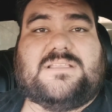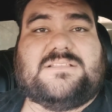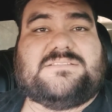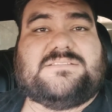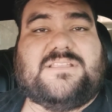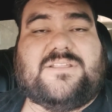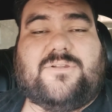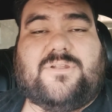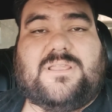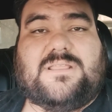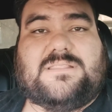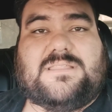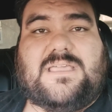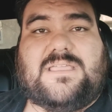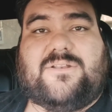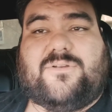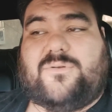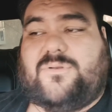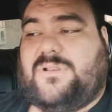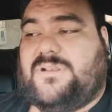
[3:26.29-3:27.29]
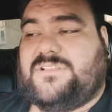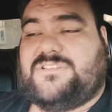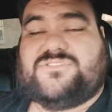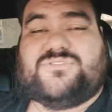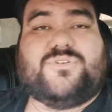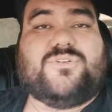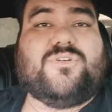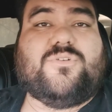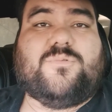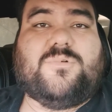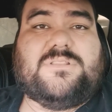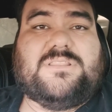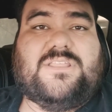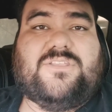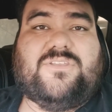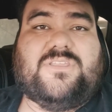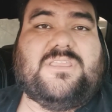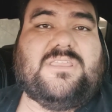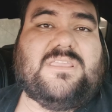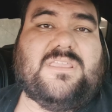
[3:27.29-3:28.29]
a cigarette lighter or an external one that
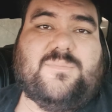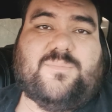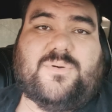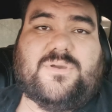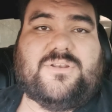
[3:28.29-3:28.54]
you can keep